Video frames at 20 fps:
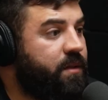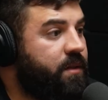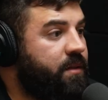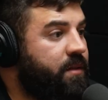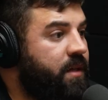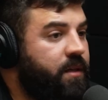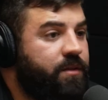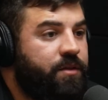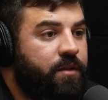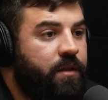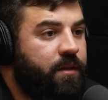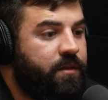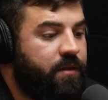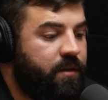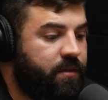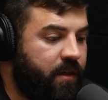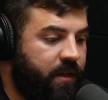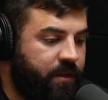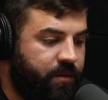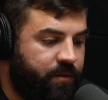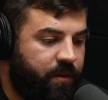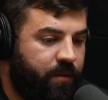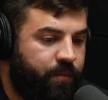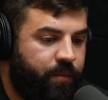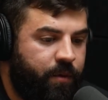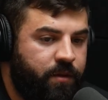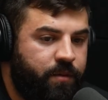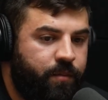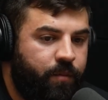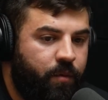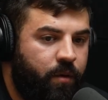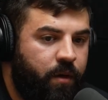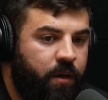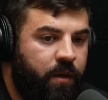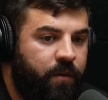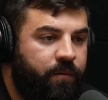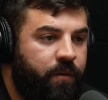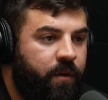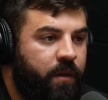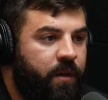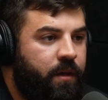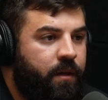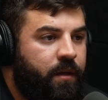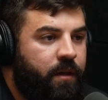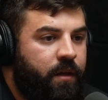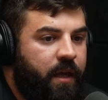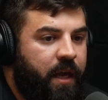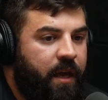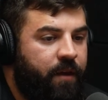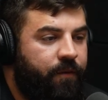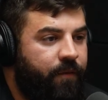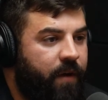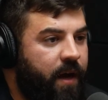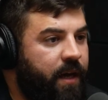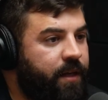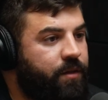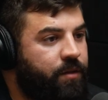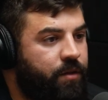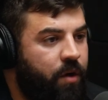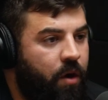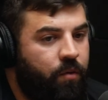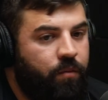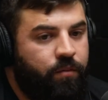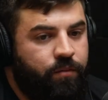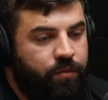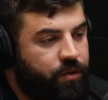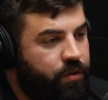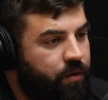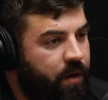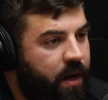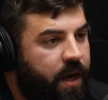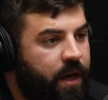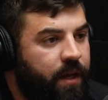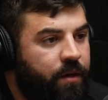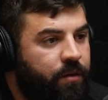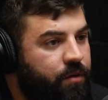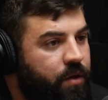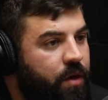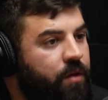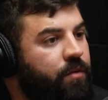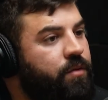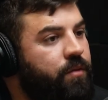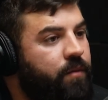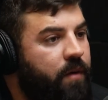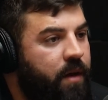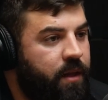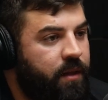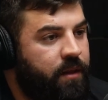it's essentially the principle of, if I don't train or don't do